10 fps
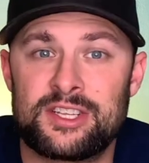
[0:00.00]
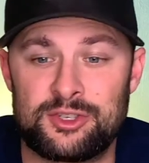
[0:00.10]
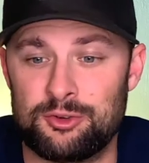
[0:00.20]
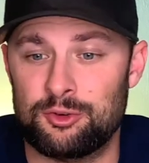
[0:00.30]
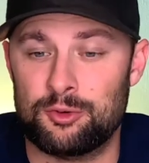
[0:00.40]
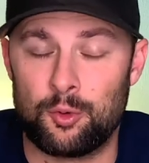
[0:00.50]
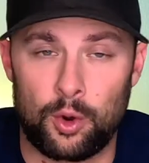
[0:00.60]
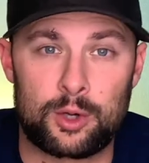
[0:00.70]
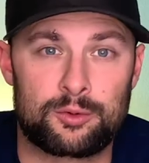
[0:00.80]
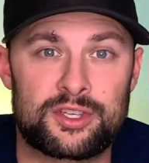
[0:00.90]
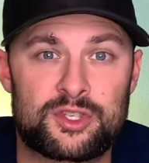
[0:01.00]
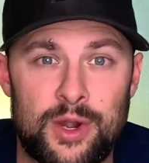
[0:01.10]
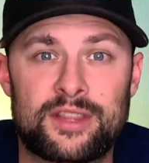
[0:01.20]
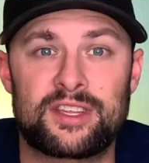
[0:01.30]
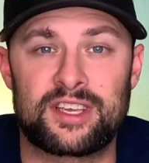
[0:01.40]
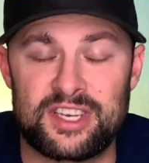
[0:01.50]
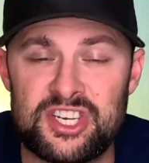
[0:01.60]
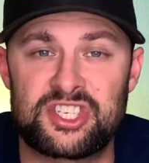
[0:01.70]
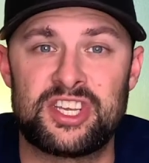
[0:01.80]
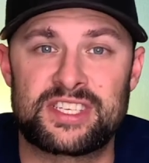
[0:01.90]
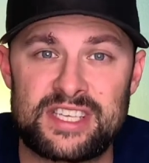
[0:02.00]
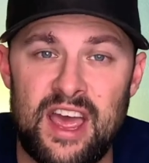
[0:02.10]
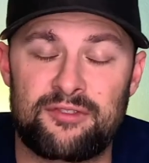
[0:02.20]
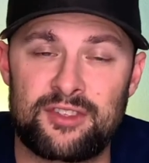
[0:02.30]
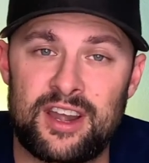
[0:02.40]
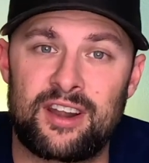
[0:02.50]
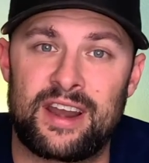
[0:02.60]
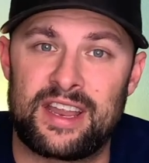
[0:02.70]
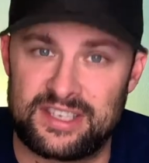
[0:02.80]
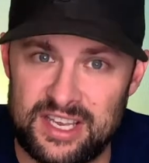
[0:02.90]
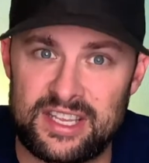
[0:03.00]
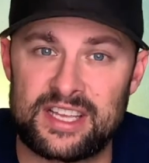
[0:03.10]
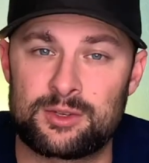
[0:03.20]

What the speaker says: to work with the strength and conditioning staff there, and I did get